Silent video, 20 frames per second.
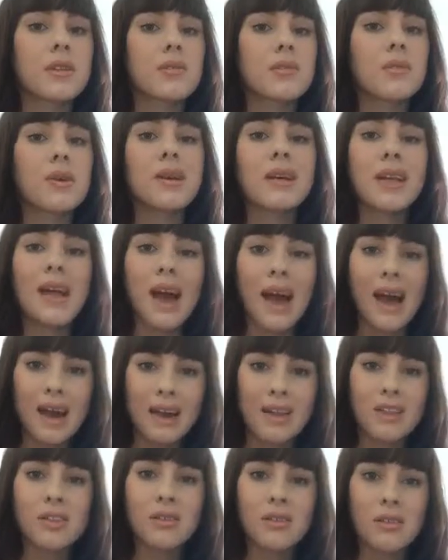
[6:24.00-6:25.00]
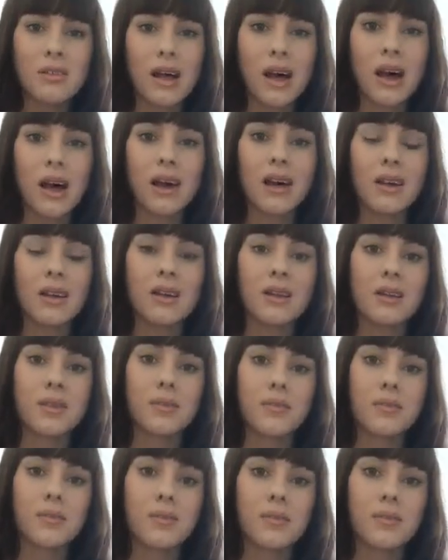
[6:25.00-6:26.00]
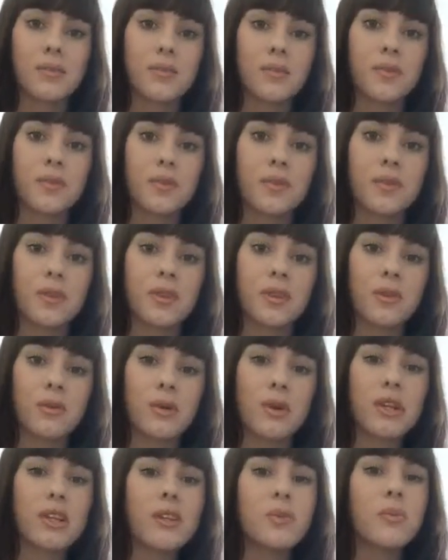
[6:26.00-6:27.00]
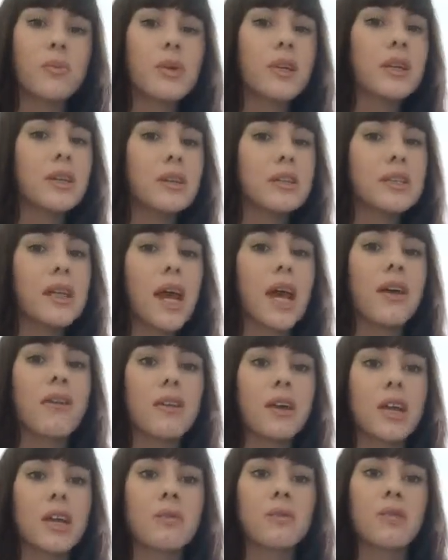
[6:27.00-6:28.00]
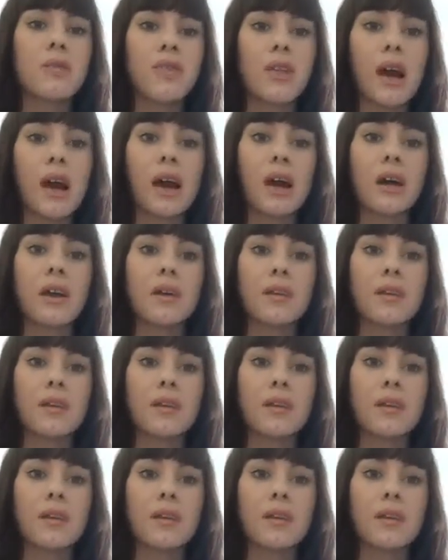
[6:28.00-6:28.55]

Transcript: we're going to act on that. We're going to be in integrity with that.